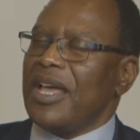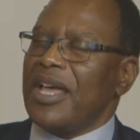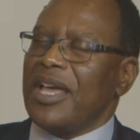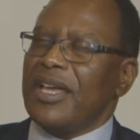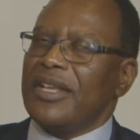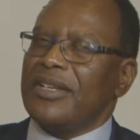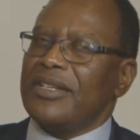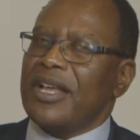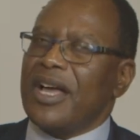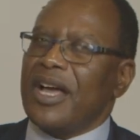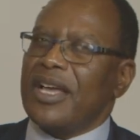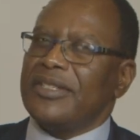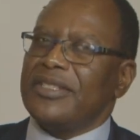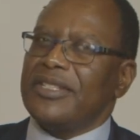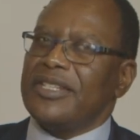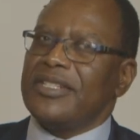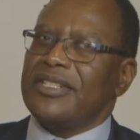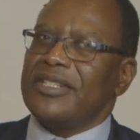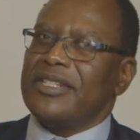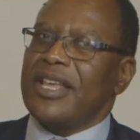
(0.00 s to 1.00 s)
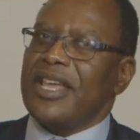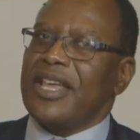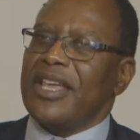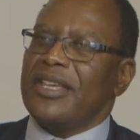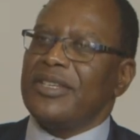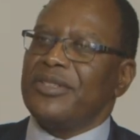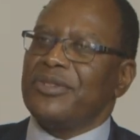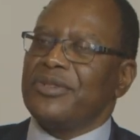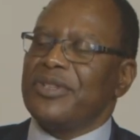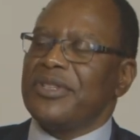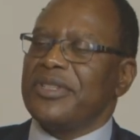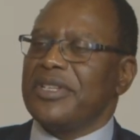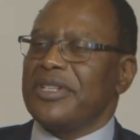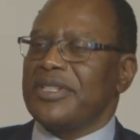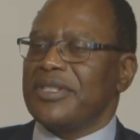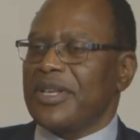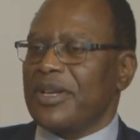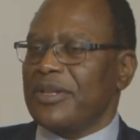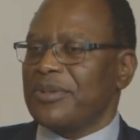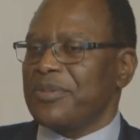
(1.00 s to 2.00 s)
And I did say during the
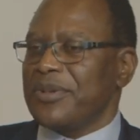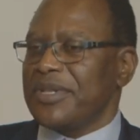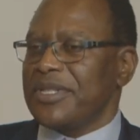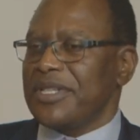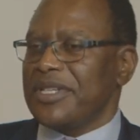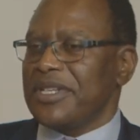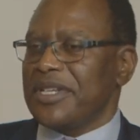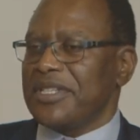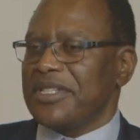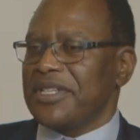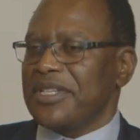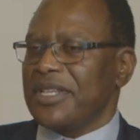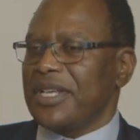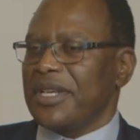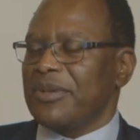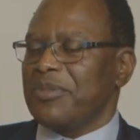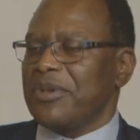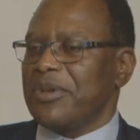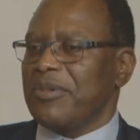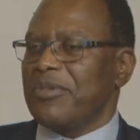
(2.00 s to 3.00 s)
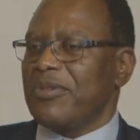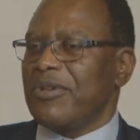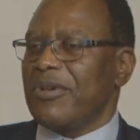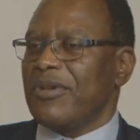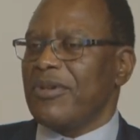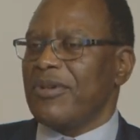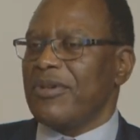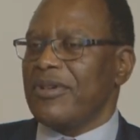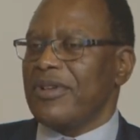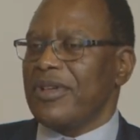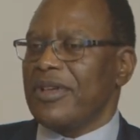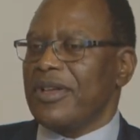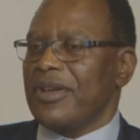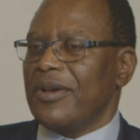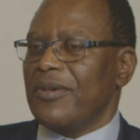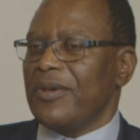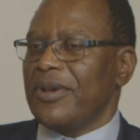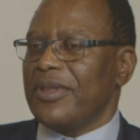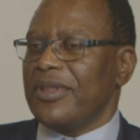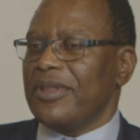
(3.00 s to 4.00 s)
results presentation that people,
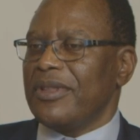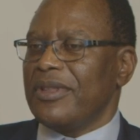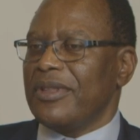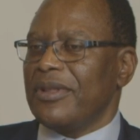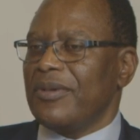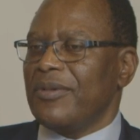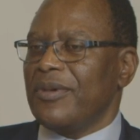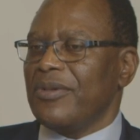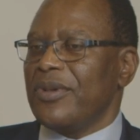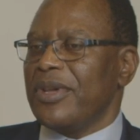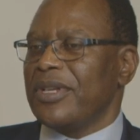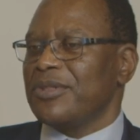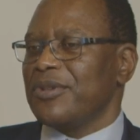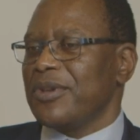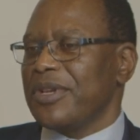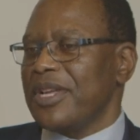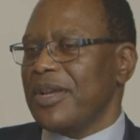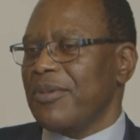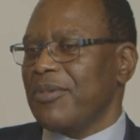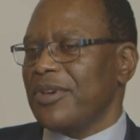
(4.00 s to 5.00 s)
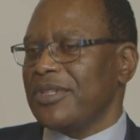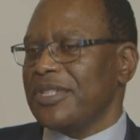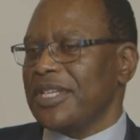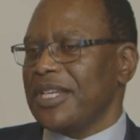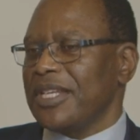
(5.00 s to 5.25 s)
when you're talking about